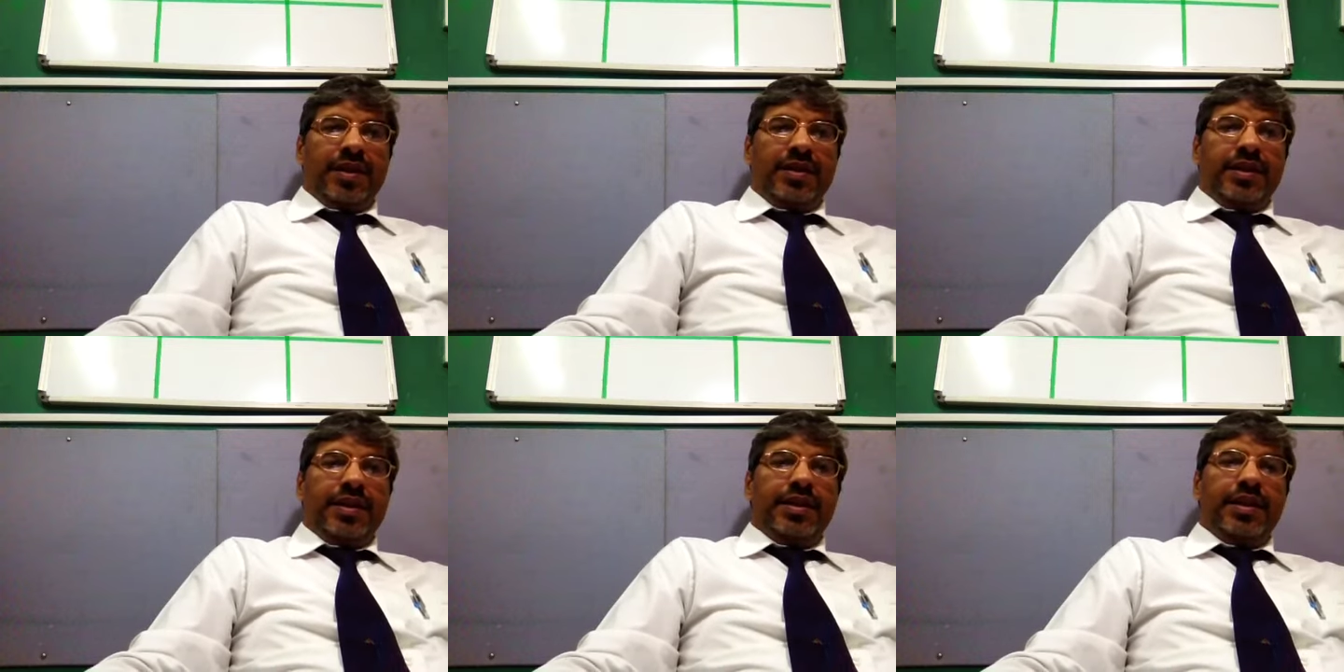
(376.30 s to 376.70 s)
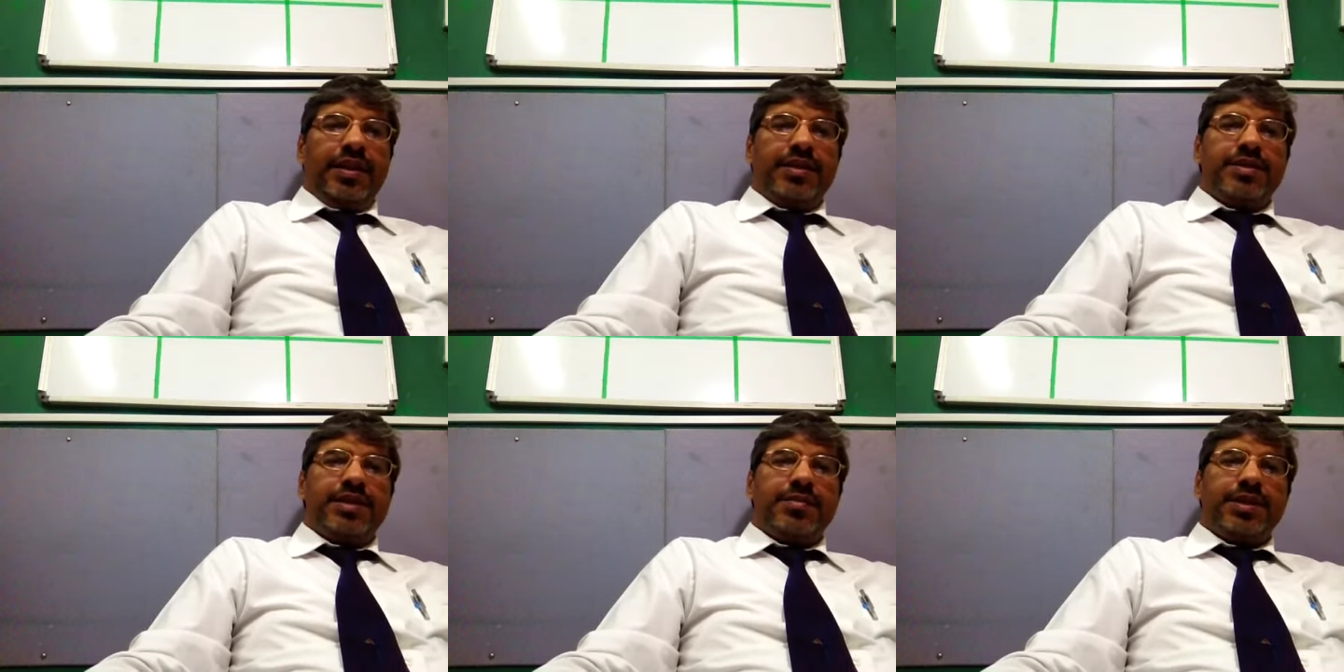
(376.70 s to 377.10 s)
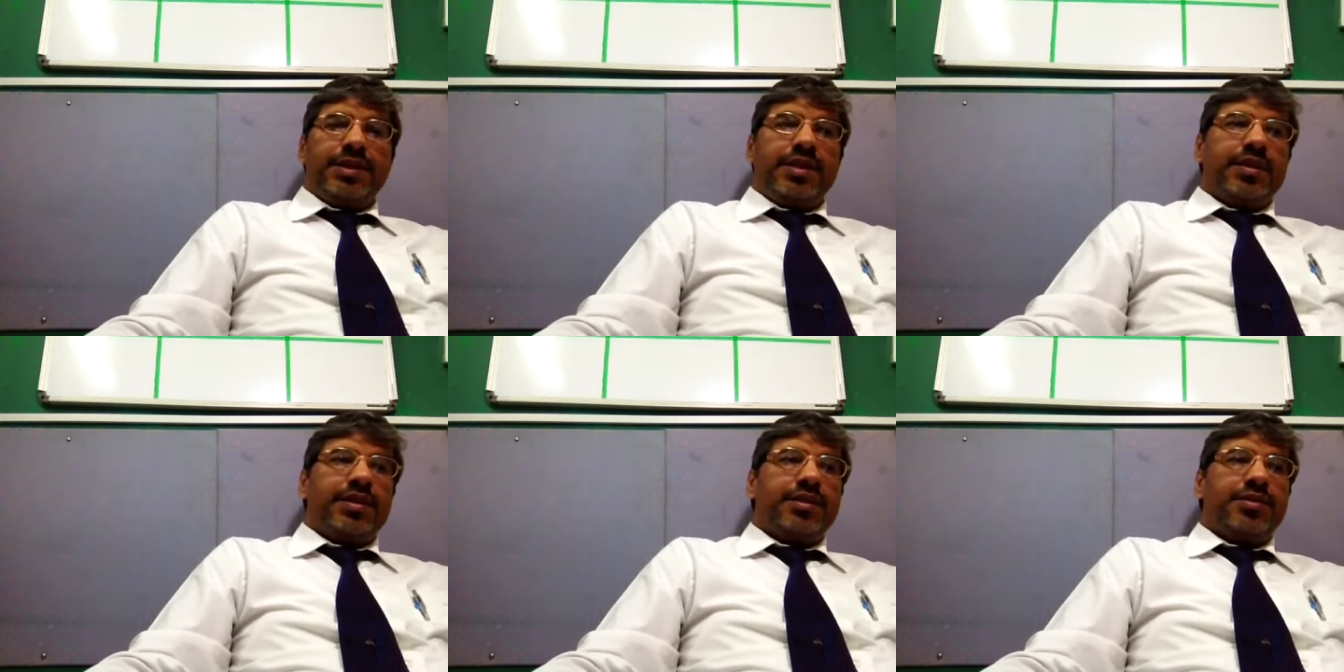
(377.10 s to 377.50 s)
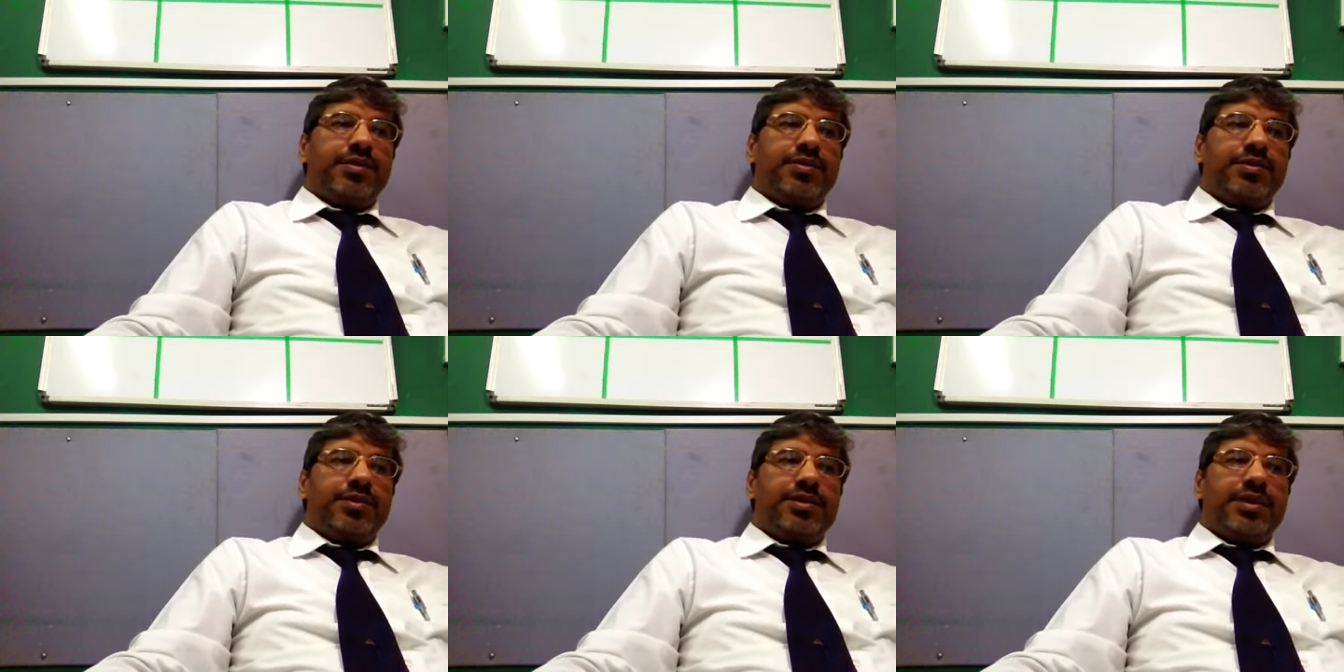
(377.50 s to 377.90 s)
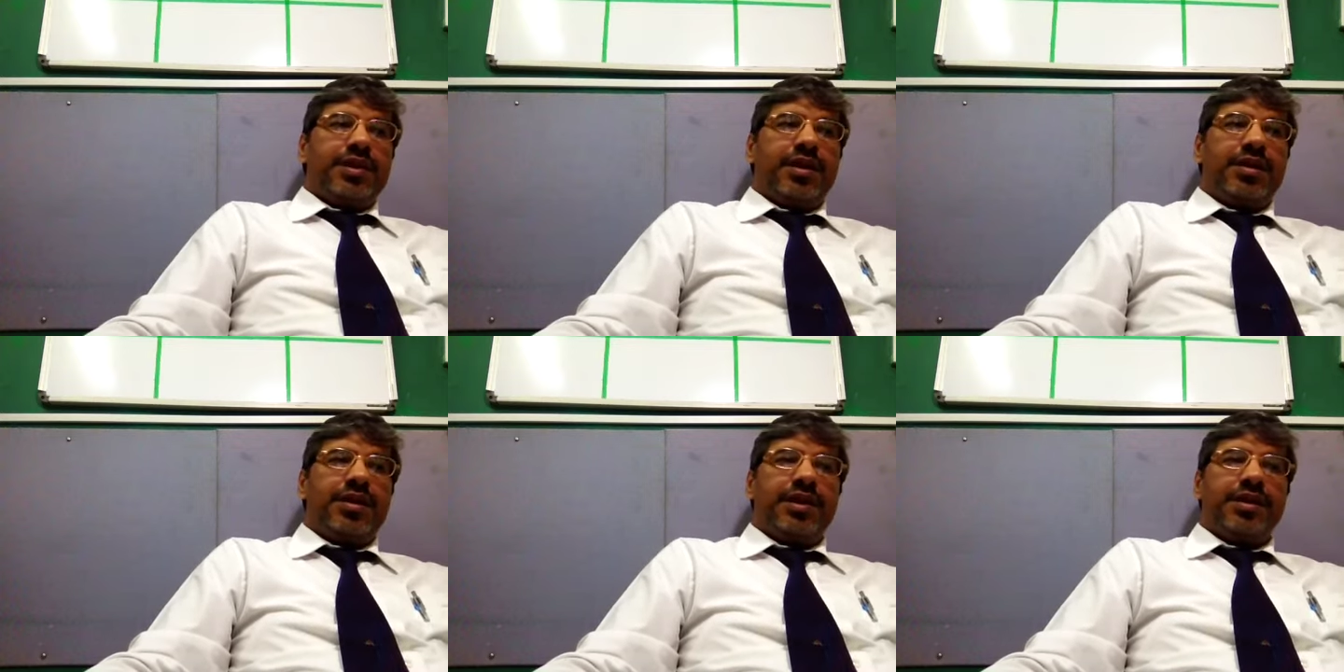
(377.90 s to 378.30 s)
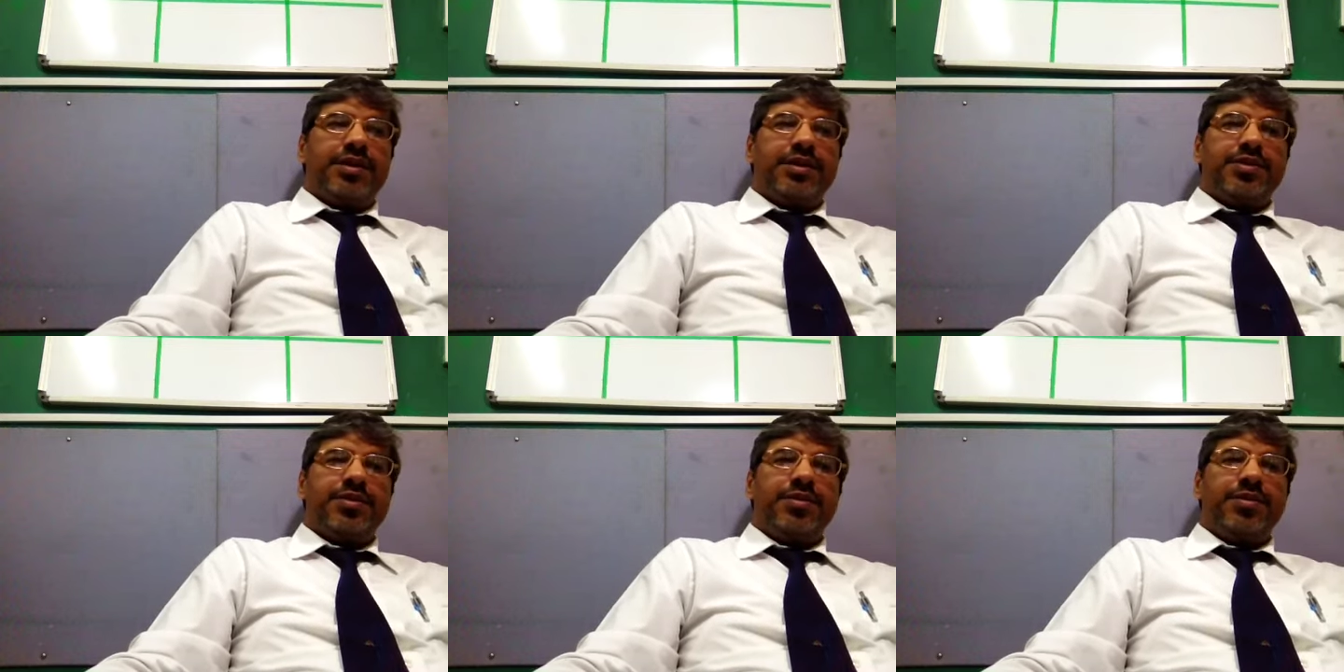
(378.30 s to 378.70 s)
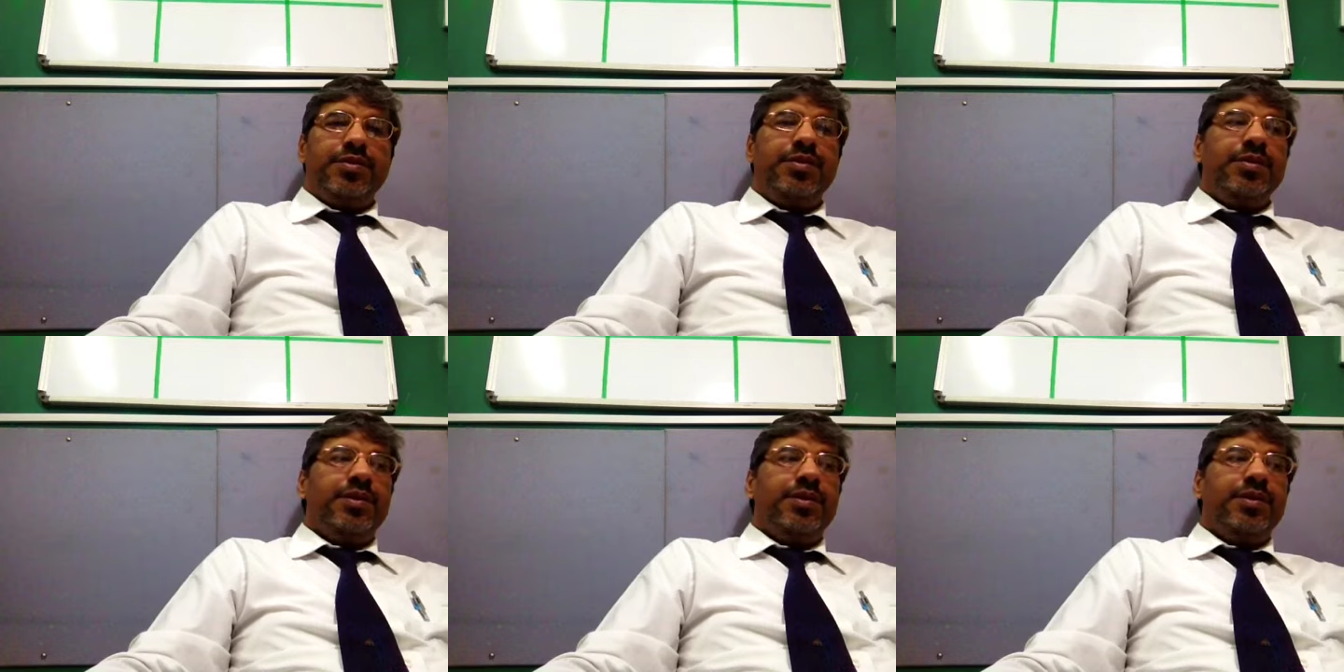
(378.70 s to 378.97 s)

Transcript: Then there are some other controls related to